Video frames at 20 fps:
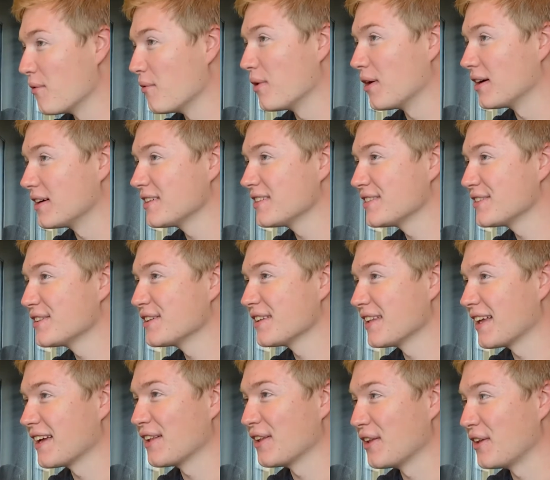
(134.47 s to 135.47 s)
worse,
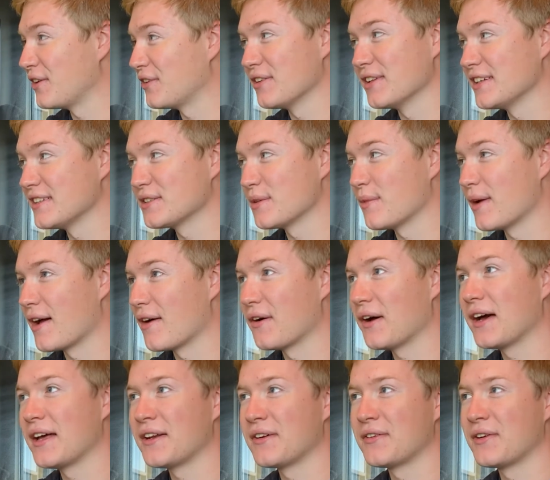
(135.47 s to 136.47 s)
like literally somehow.
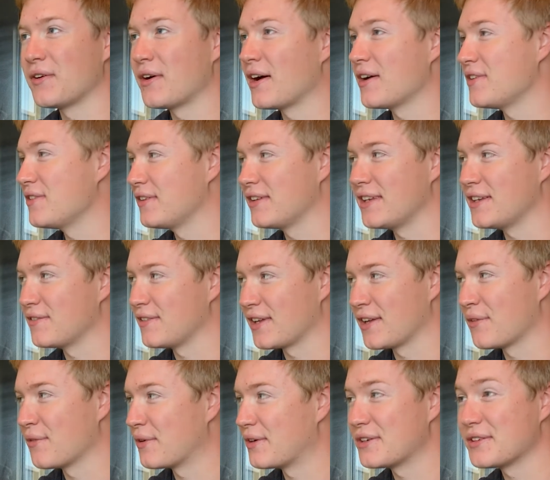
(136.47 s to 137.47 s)
I don't know how you could even
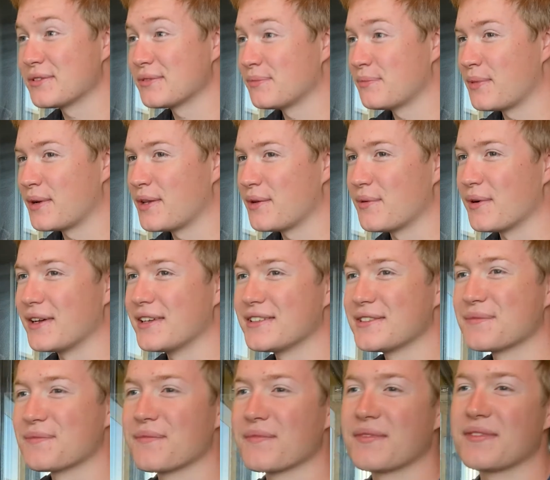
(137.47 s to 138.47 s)
get worse, but he
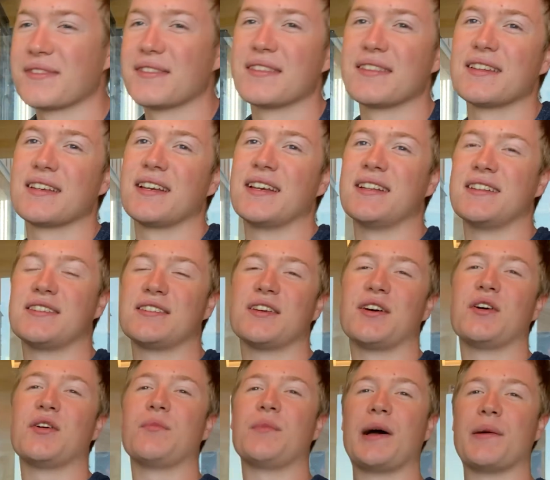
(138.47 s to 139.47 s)
was. And
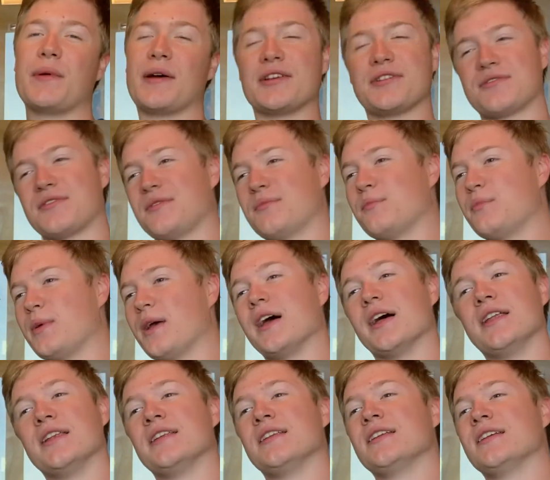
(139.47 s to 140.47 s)
so my best friend
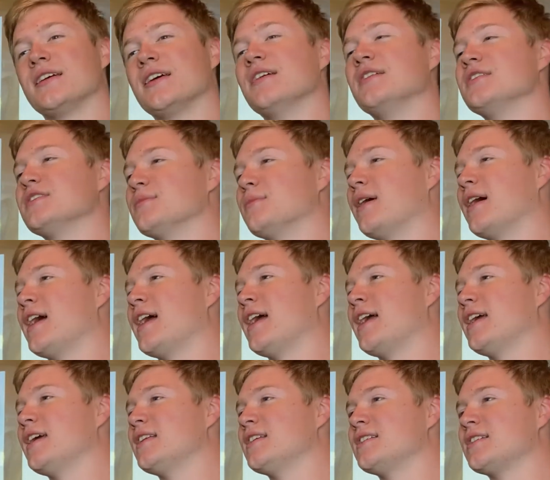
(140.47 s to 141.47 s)
Ben is my
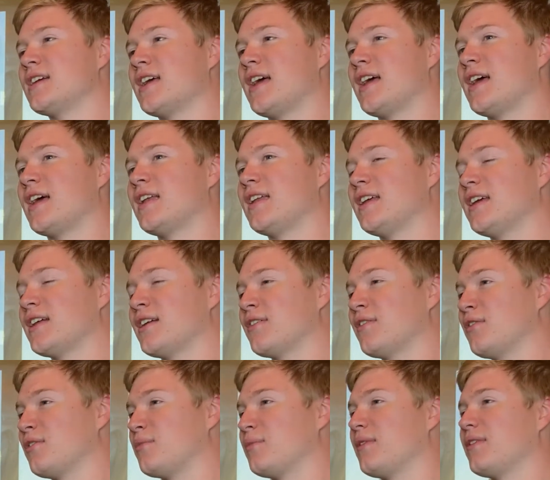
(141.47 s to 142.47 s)
age, and he had
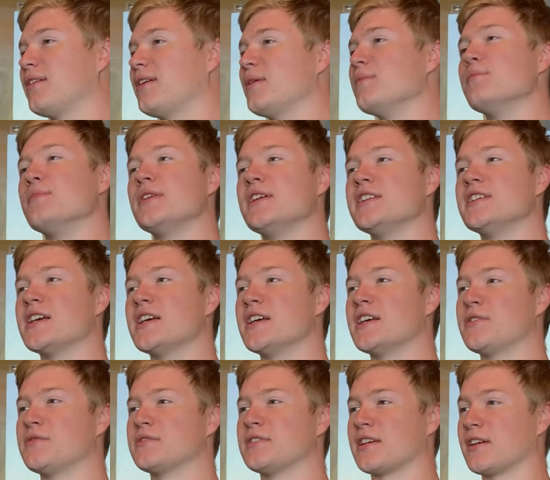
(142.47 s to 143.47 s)
an older brother named
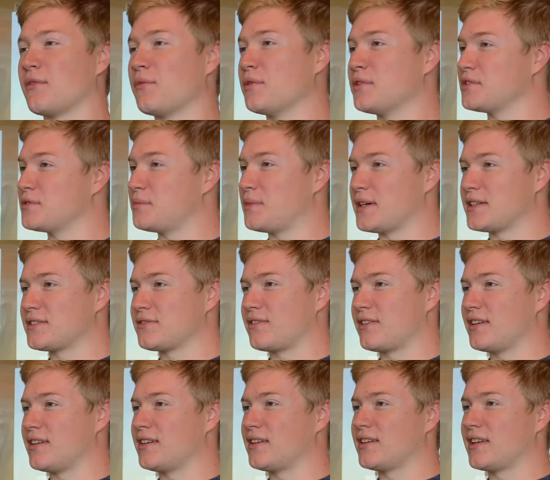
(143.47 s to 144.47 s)
PJ who was like Will's best
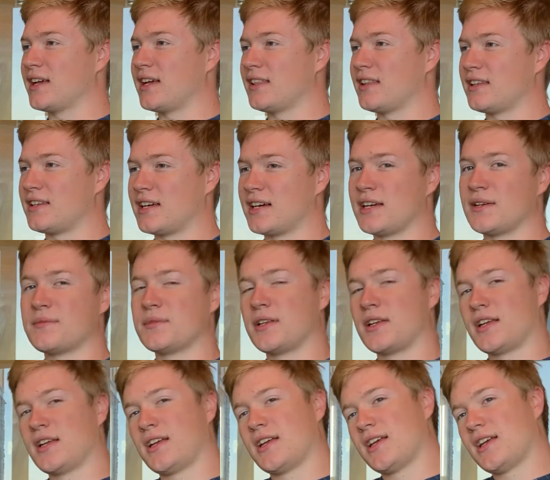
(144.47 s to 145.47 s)
friend at the time.
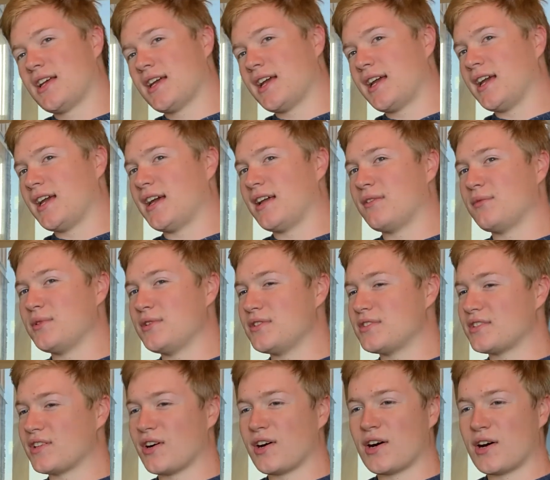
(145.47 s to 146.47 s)
And we
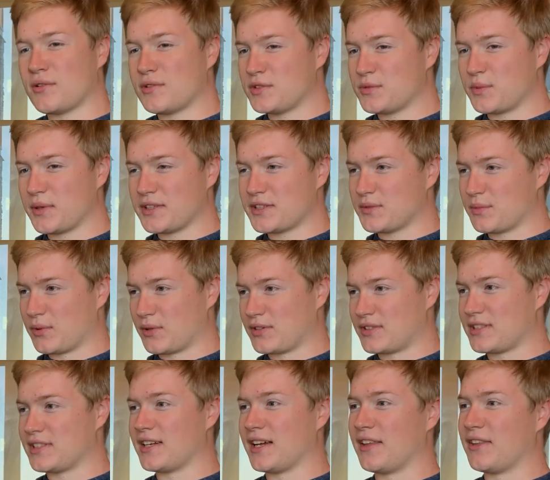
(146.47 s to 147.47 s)
used to always play
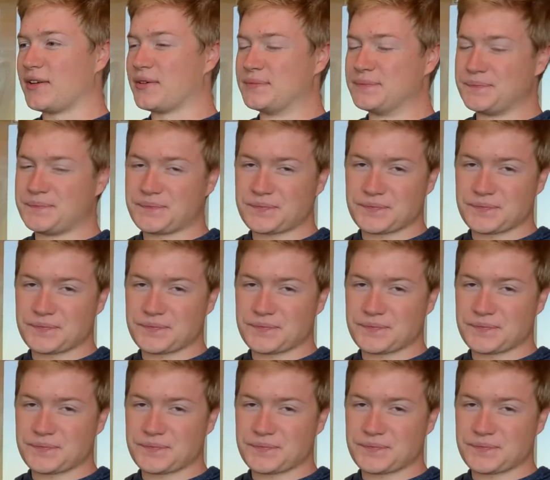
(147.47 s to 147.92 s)
sports together.